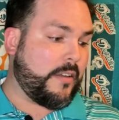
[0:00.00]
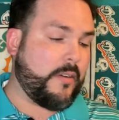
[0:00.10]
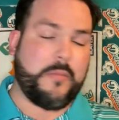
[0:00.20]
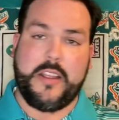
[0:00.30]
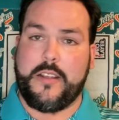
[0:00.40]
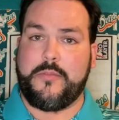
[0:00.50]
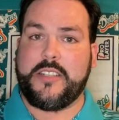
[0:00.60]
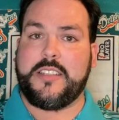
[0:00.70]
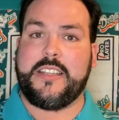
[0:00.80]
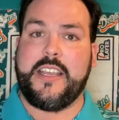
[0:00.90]
we
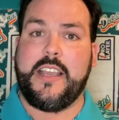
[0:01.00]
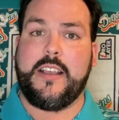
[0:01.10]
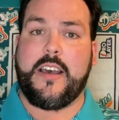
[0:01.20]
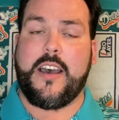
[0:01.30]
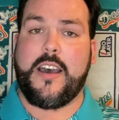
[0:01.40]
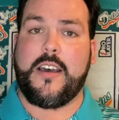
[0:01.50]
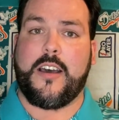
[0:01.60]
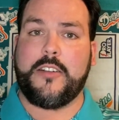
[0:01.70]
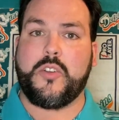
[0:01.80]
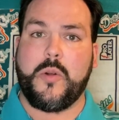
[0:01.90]
recently
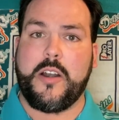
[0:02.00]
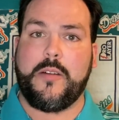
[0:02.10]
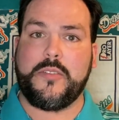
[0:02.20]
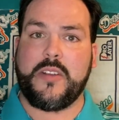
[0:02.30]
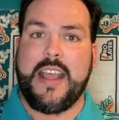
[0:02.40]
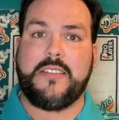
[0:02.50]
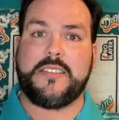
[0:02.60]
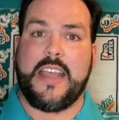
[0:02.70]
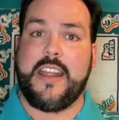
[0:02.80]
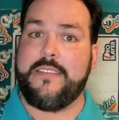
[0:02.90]
on Twitter was
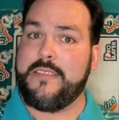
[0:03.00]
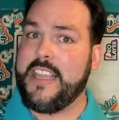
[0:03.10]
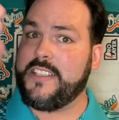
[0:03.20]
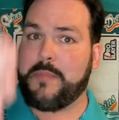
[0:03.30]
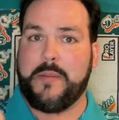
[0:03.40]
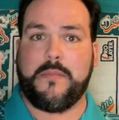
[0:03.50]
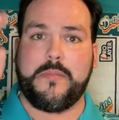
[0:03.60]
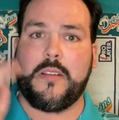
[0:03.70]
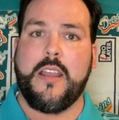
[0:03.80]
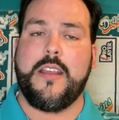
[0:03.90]
announced that, and he's
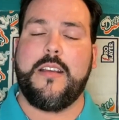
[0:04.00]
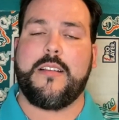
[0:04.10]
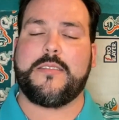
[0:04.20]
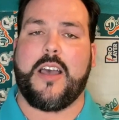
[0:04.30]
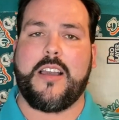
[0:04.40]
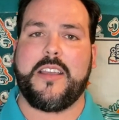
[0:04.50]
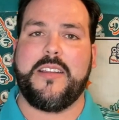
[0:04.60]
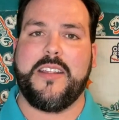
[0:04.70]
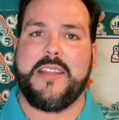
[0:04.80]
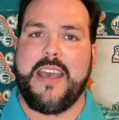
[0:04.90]
been
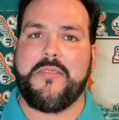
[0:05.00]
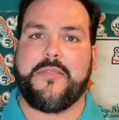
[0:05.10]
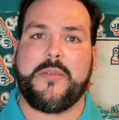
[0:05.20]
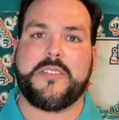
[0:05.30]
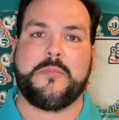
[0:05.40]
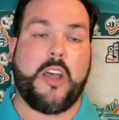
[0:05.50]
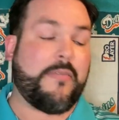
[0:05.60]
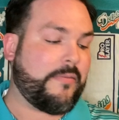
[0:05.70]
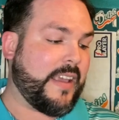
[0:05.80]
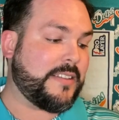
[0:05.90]
talking and having fun with some
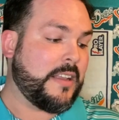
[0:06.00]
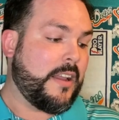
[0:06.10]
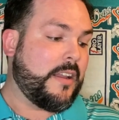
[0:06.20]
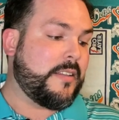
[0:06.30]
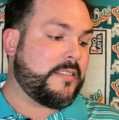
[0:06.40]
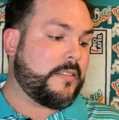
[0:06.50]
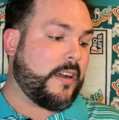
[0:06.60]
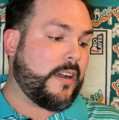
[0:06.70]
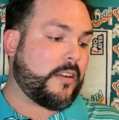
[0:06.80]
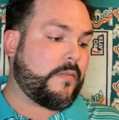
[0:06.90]
Dolphin fans.
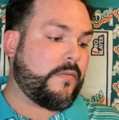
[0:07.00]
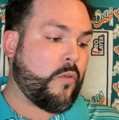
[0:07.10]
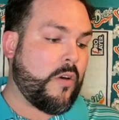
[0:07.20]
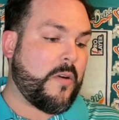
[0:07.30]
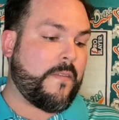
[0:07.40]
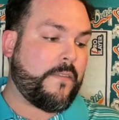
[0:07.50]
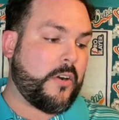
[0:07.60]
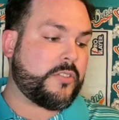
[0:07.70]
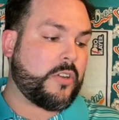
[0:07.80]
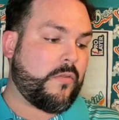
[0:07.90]
Former
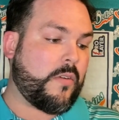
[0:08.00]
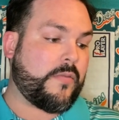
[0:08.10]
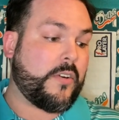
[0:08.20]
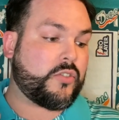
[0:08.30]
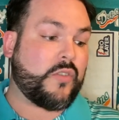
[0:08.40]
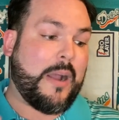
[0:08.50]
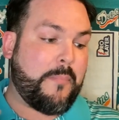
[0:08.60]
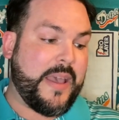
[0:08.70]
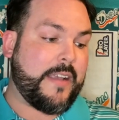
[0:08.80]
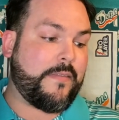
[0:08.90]
first
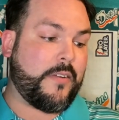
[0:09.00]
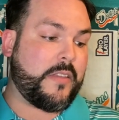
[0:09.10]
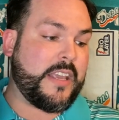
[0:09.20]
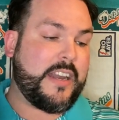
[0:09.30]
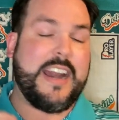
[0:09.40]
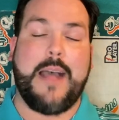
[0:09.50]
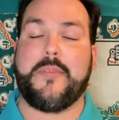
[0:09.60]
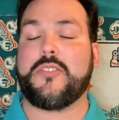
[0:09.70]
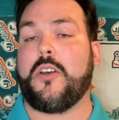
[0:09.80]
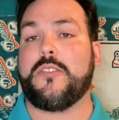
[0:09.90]
round pick for the
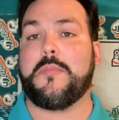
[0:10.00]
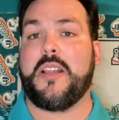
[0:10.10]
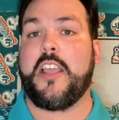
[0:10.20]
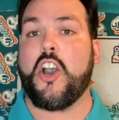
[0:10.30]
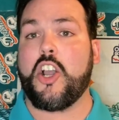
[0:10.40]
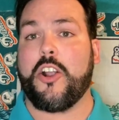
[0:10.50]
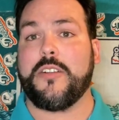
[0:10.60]
Indianapolis Colts, Malik Hooker,